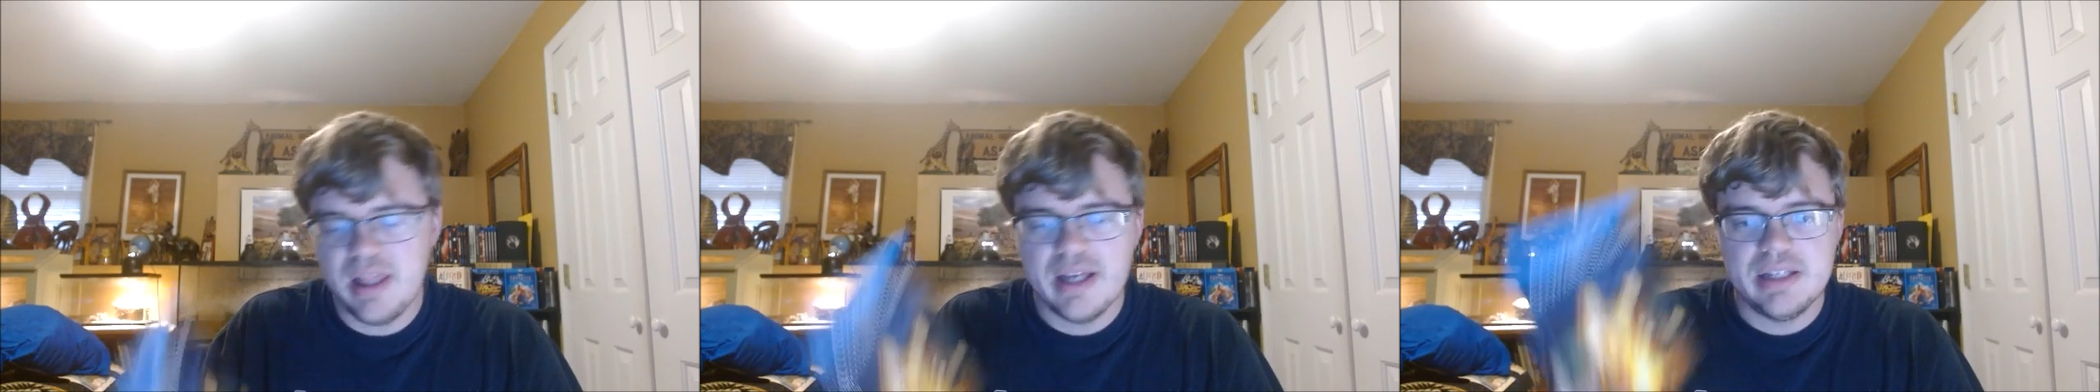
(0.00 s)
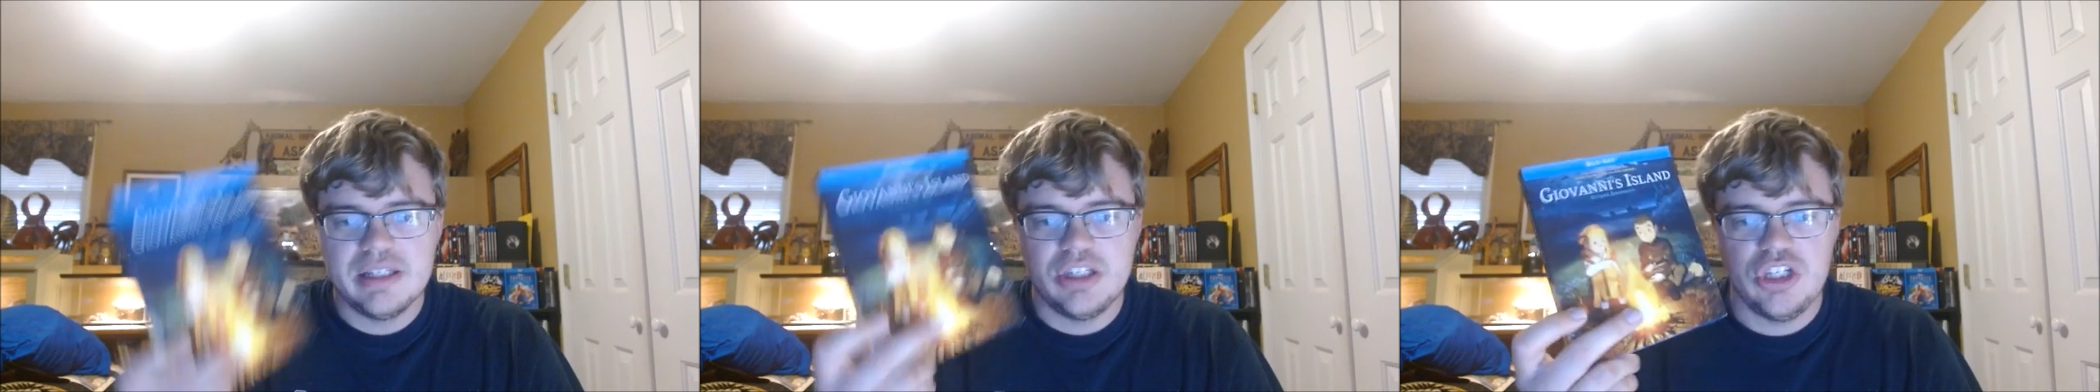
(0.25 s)
and
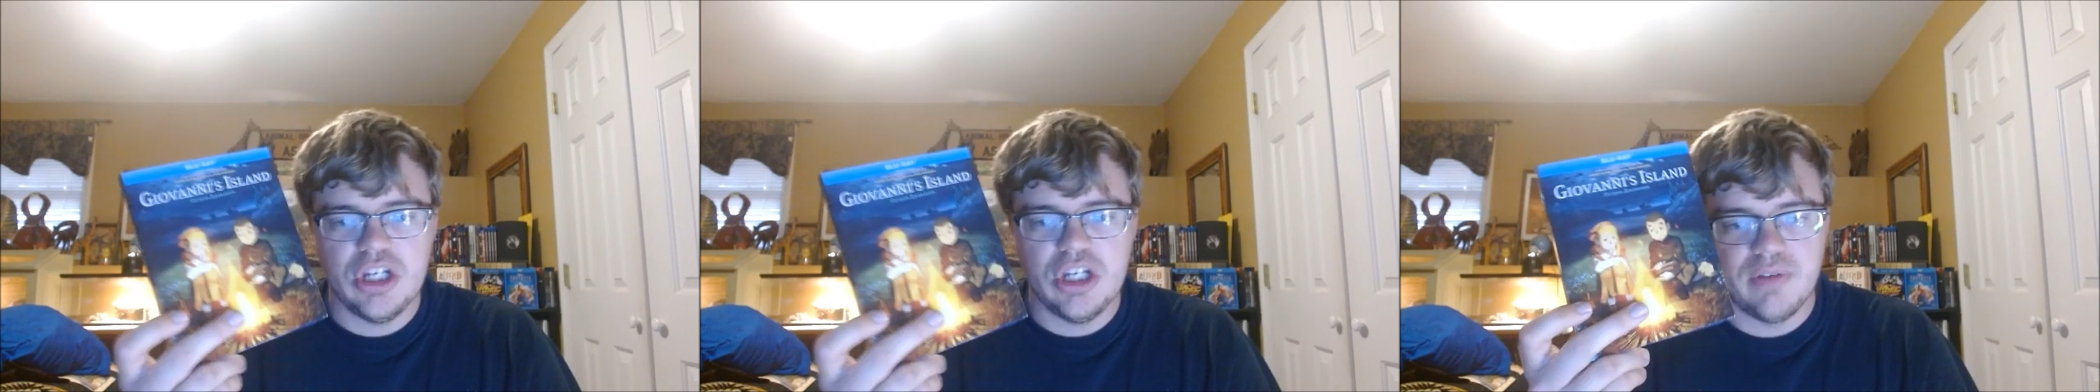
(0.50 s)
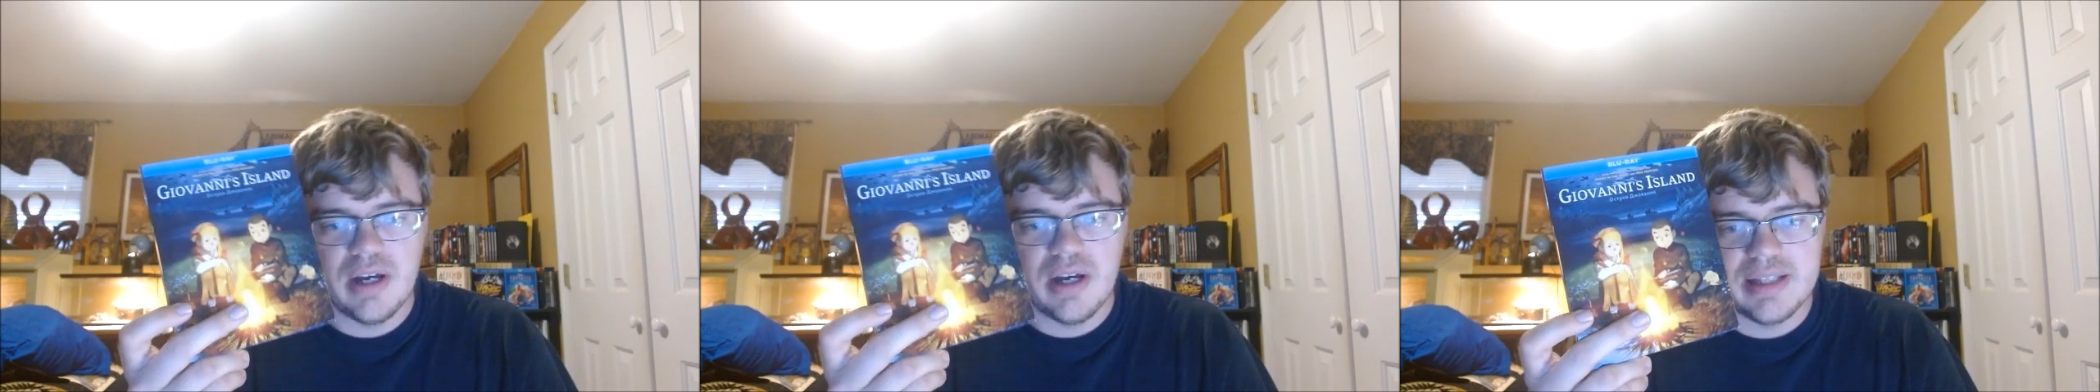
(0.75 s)
that is
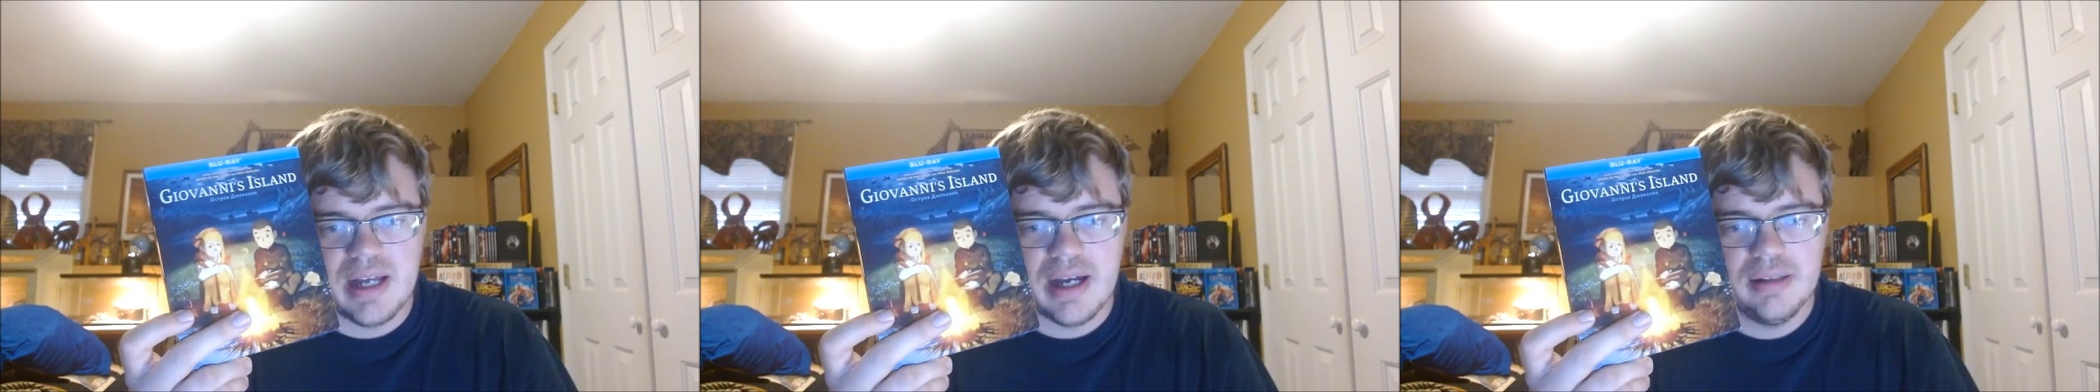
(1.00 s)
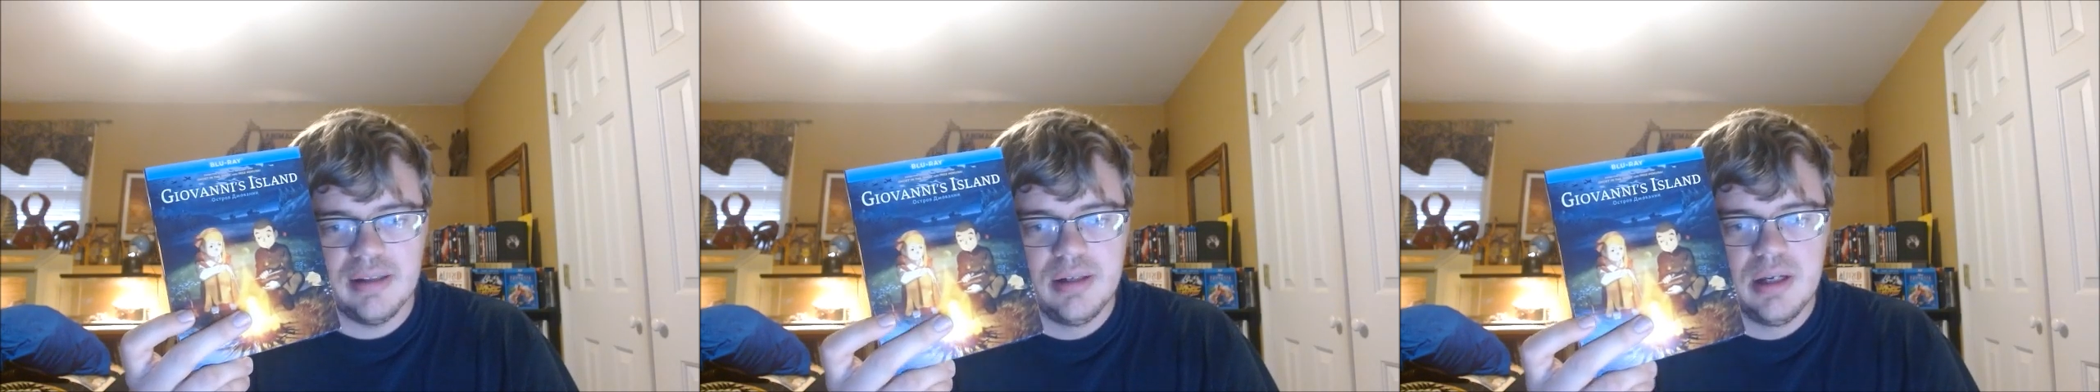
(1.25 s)
Giovanni's
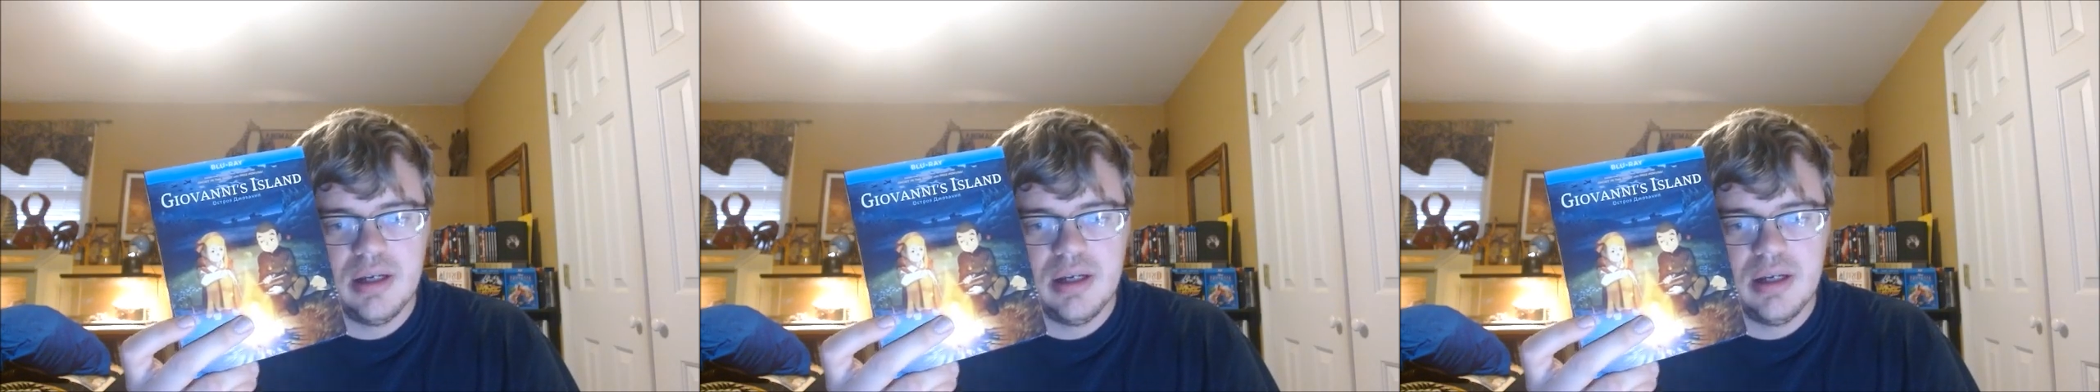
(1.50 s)
Island.